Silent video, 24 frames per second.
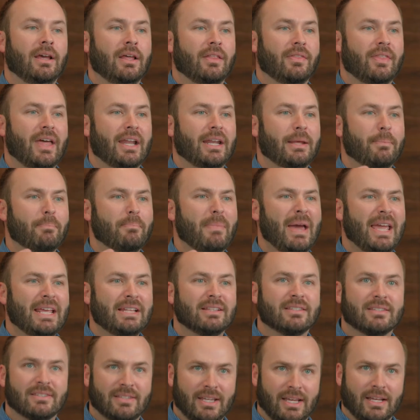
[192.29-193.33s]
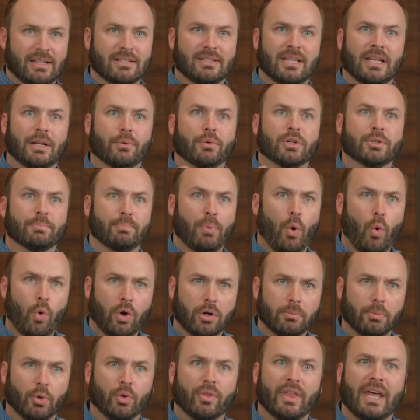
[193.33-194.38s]
it made sense, that it was
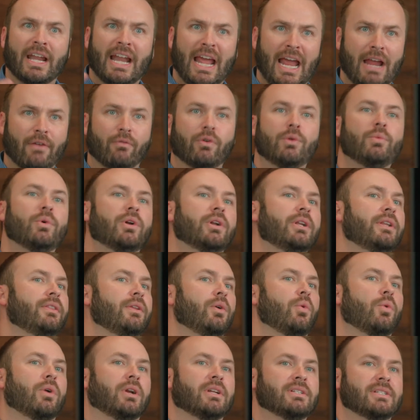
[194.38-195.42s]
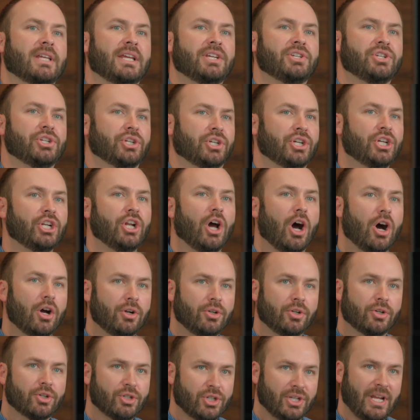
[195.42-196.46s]
portable, that everyone in the organization could
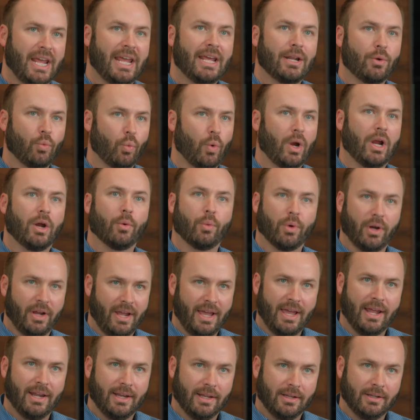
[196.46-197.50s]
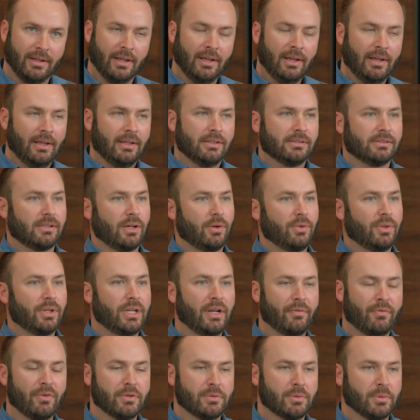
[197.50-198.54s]
understand where we're headed. So the
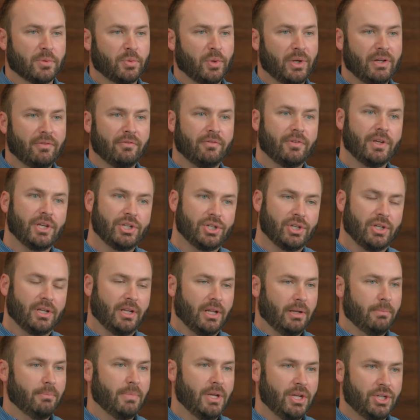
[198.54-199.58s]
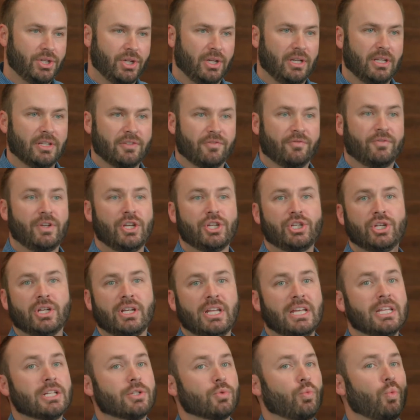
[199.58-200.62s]
difference between vision and mission
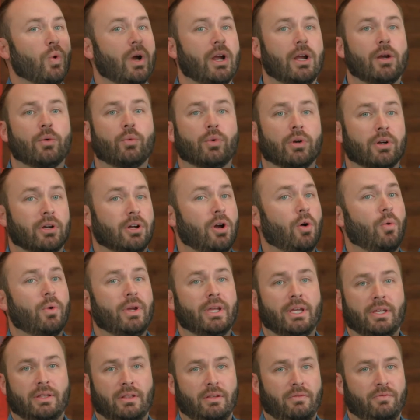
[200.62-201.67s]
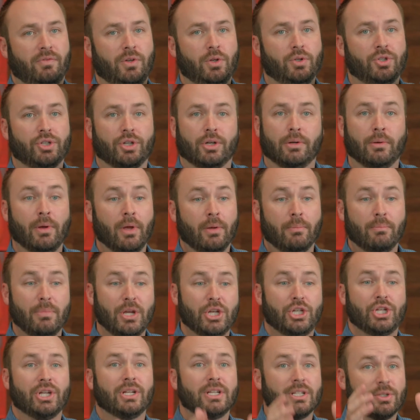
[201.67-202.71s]
is where we're going in the future.
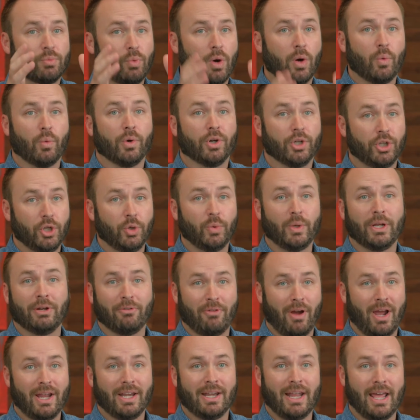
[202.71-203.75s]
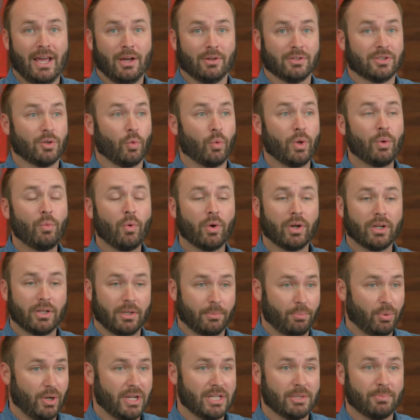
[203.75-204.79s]
Mission is what we're doing right now. So we wanted
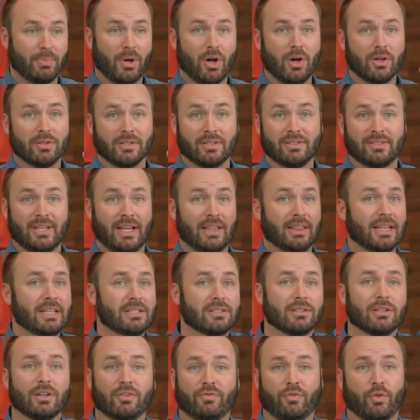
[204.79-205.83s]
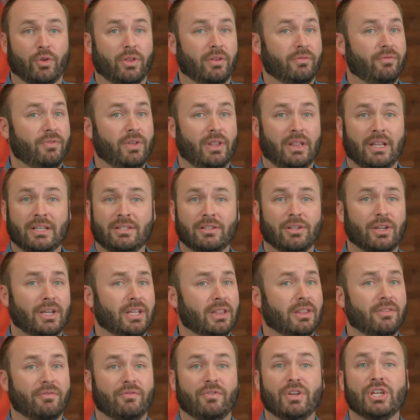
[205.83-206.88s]
to press pause and say, let's look
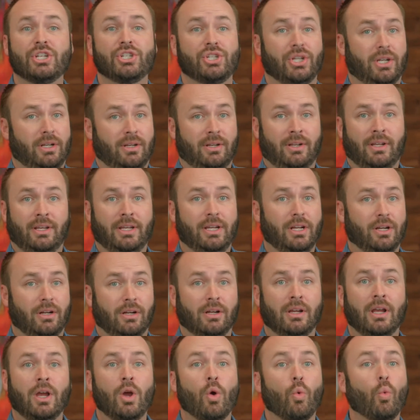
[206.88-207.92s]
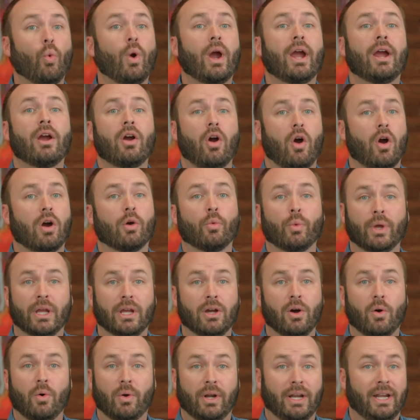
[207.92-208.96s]
at the vision here. Where are we
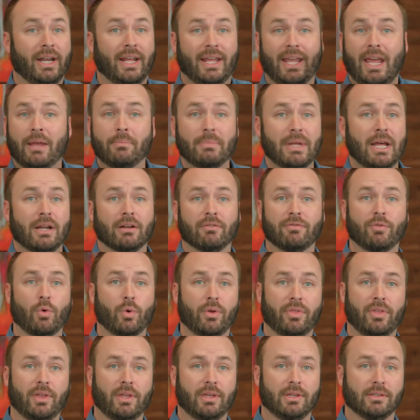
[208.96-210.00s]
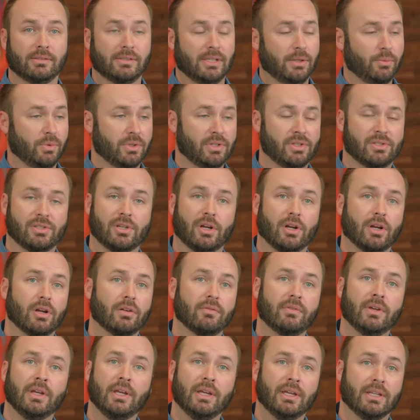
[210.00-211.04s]
going? And it came down to 4 things. It was
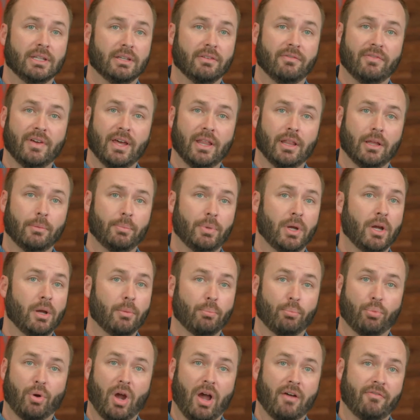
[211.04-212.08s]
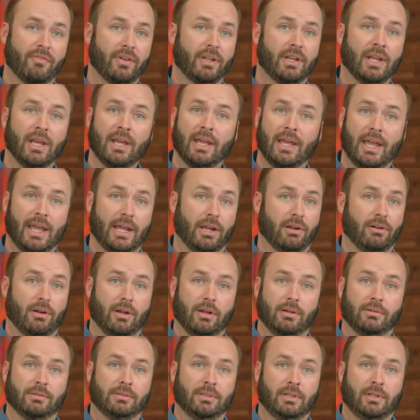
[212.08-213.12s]
serve, develop, profit, and
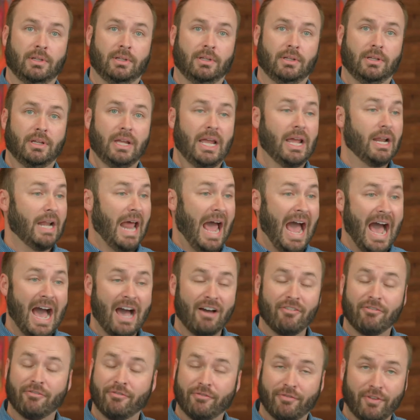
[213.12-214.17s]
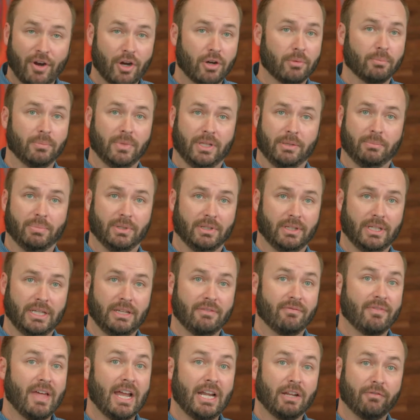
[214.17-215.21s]
grow. And I firmly
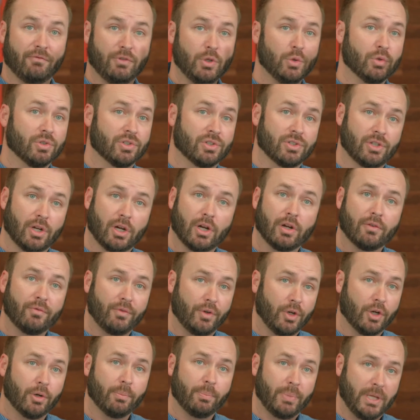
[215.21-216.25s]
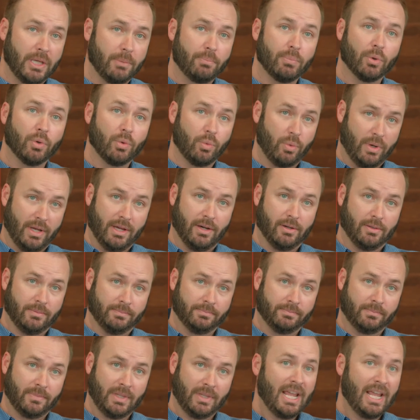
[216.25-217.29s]
believe that if you serve your people well
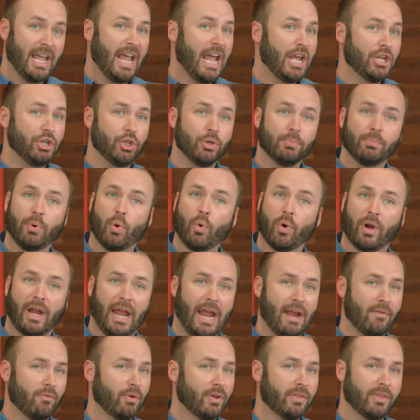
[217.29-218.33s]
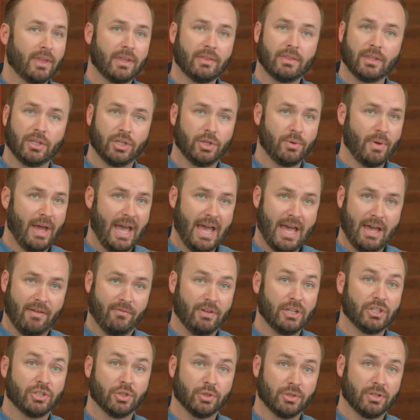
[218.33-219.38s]
and you pour everything that you
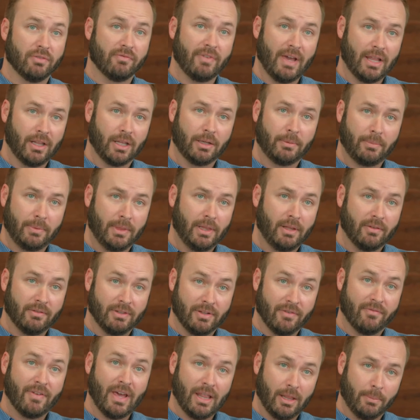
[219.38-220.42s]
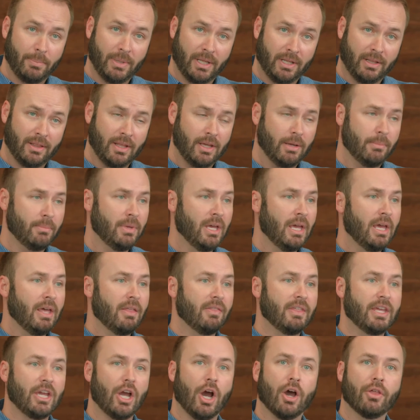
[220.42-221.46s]
have into developing them,
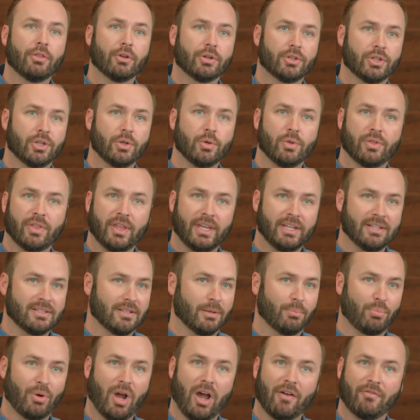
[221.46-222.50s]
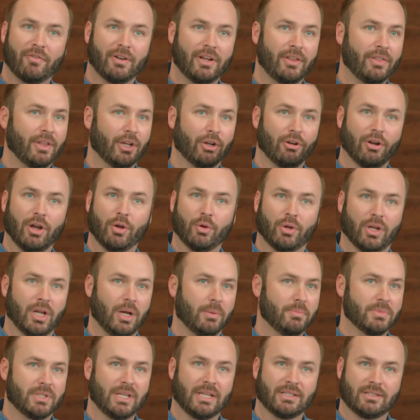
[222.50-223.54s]
the other 2 things, the profit and the grow,
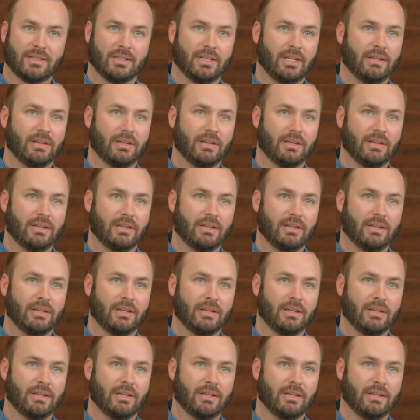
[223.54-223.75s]
comes as a